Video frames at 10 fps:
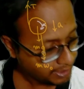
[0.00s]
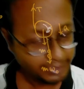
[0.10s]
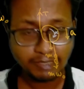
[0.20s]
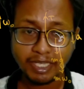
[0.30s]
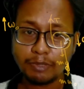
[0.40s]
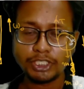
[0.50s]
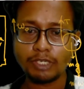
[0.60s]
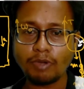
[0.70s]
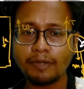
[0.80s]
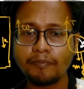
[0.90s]
This is my equation
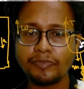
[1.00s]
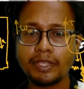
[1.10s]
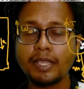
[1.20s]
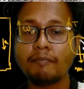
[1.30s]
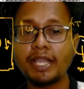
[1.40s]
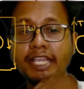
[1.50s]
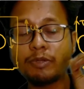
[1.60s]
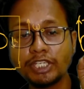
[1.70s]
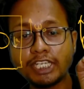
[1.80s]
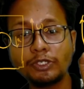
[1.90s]
one. My
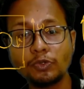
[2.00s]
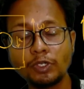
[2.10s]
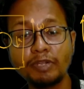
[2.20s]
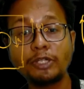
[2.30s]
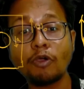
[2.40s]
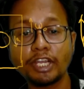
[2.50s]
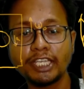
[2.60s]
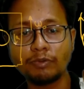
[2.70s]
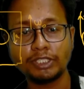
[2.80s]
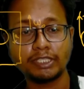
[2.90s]
equation two would be torque
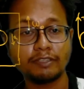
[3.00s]
equation.